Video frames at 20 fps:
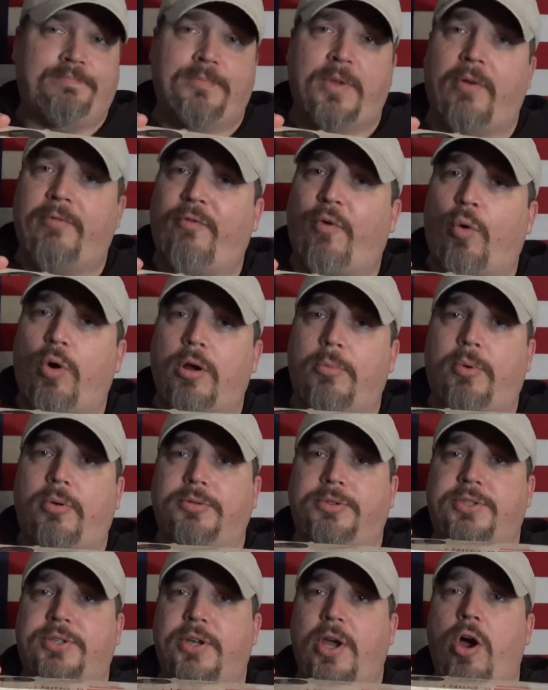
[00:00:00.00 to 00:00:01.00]
affordable
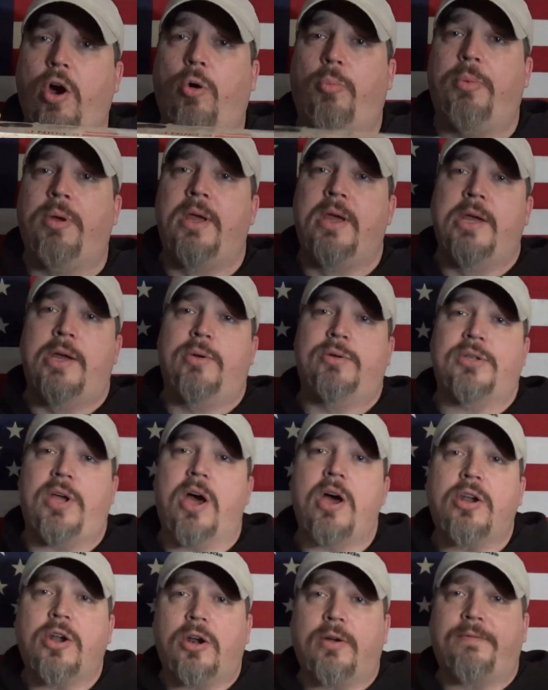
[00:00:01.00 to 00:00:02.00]
scope. It was
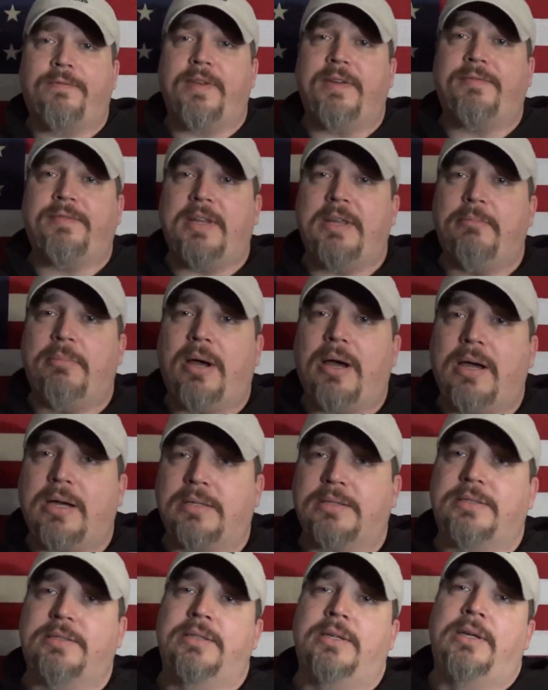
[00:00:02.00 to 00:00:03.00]
under 50
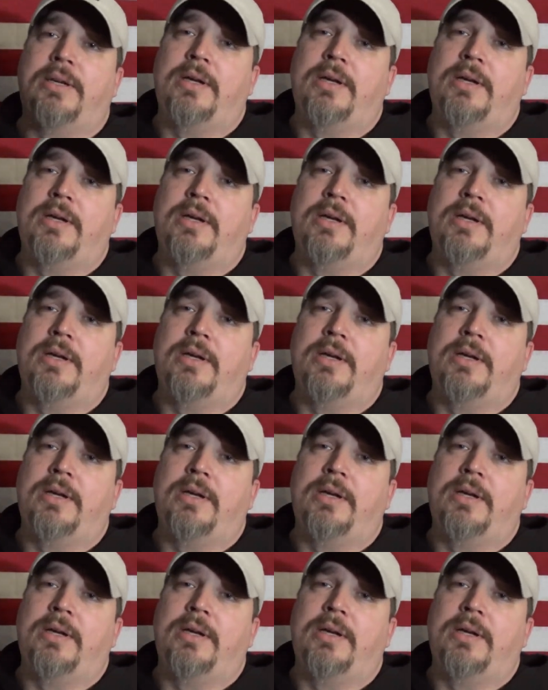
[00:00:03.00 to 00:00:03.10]
bucks.